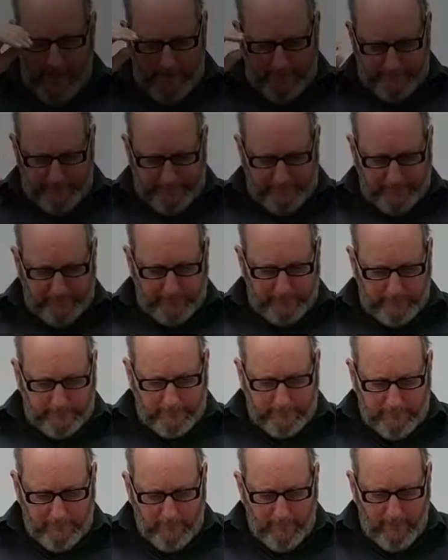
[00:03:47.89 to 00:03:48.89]
on.
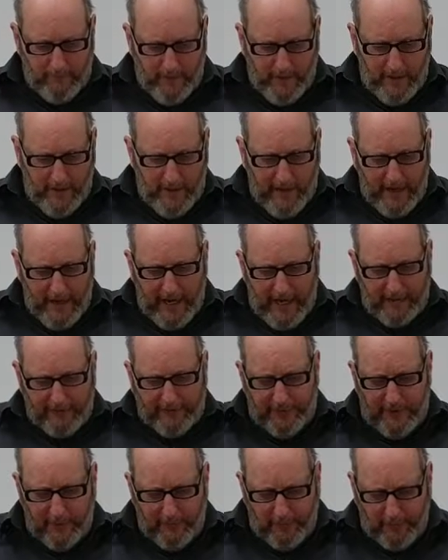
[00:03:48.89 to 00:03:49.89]

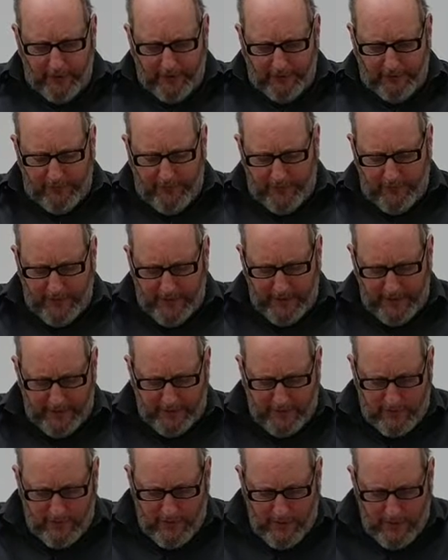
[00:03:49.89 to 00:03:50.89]
As they approached the
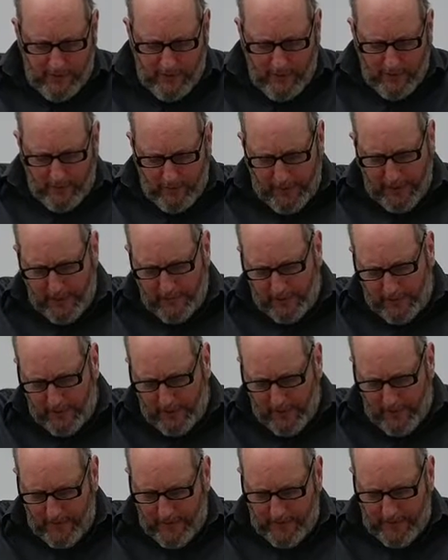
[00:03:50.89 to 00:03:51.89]
village where they were
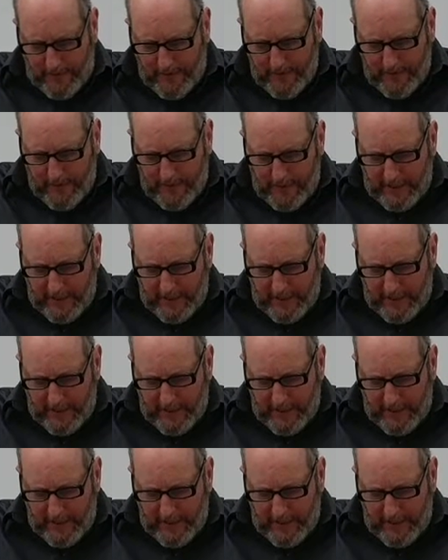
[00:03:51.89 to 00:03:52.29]
going,